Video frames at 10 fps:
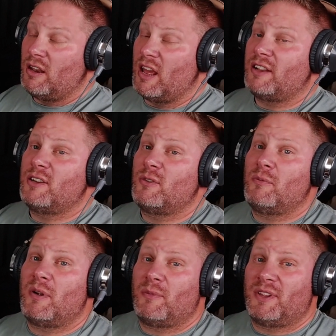Now, I do
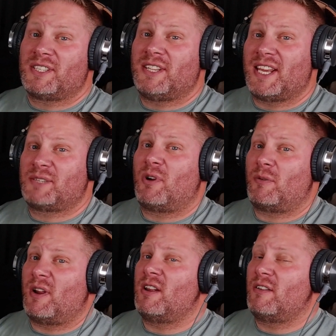remember this next
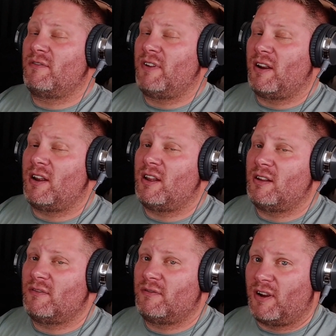part right here
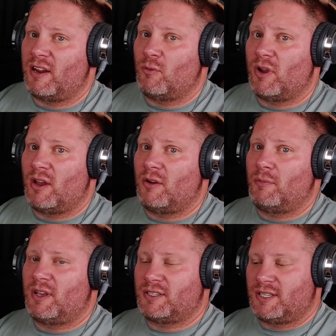very, very
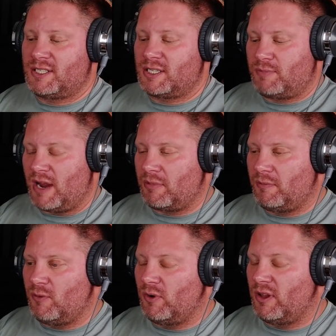well, because this is
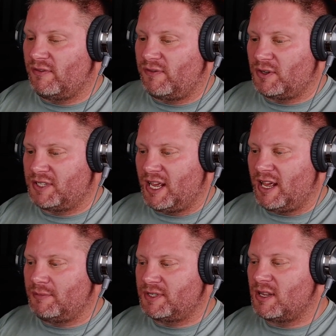probably one of the first
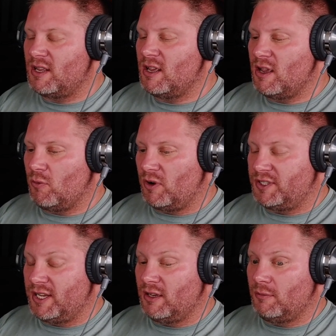times
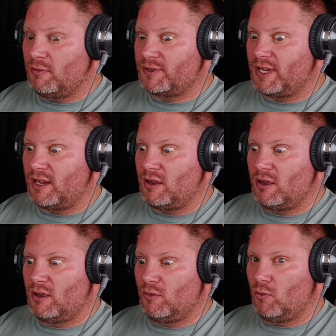where Tim was
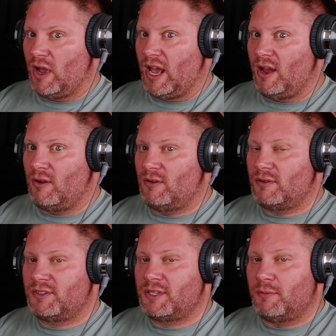like, wow,
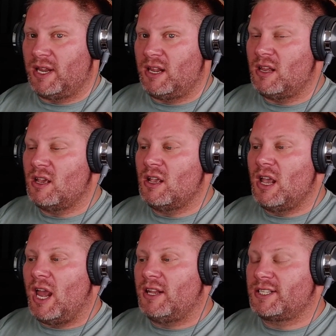to me.
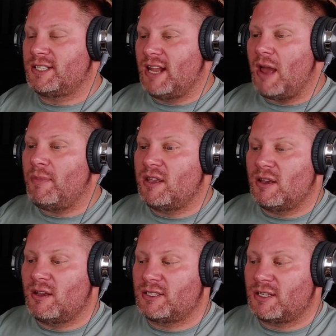And it's not
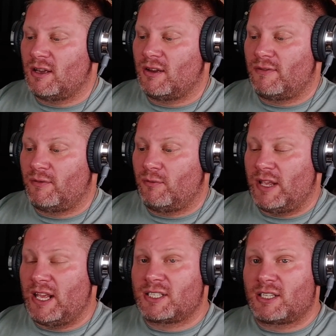because
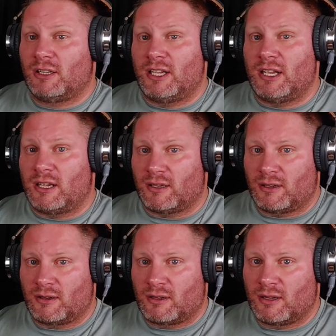of his
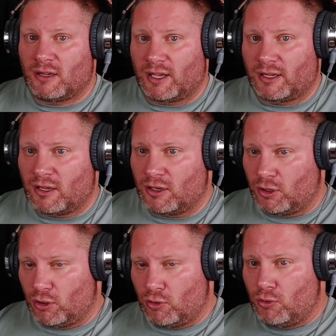lead, like,
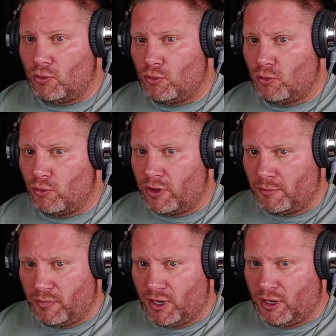you
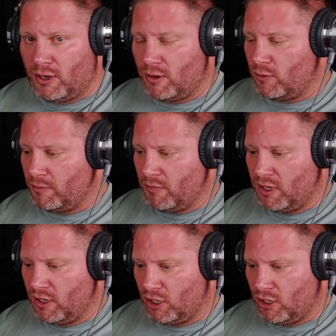can bury
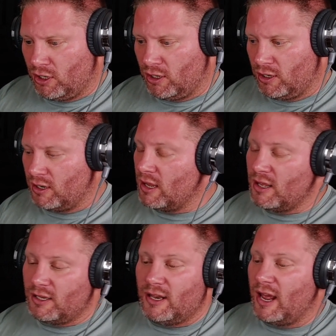me.
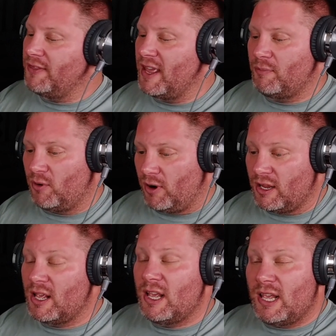Not that
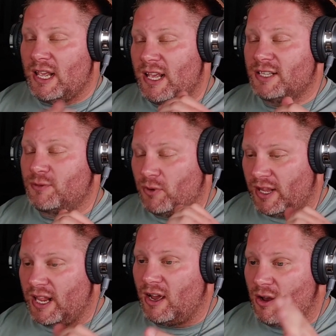part. It's
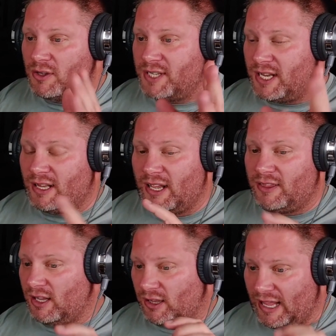when they all sing
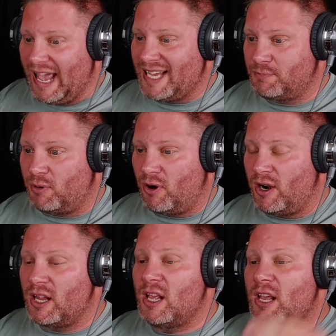like the last
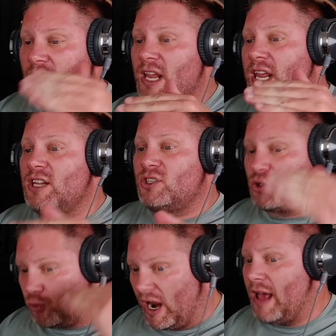part, he
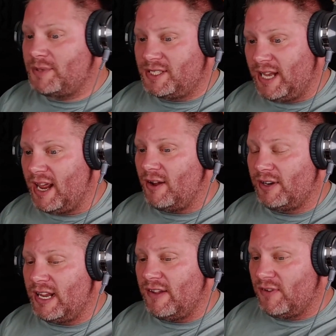drops
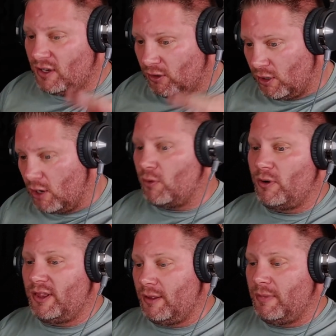down even
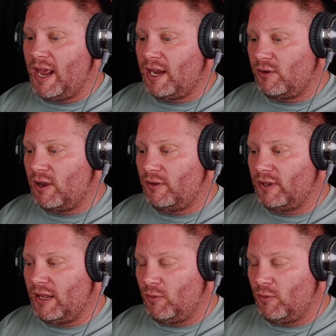lower in the background.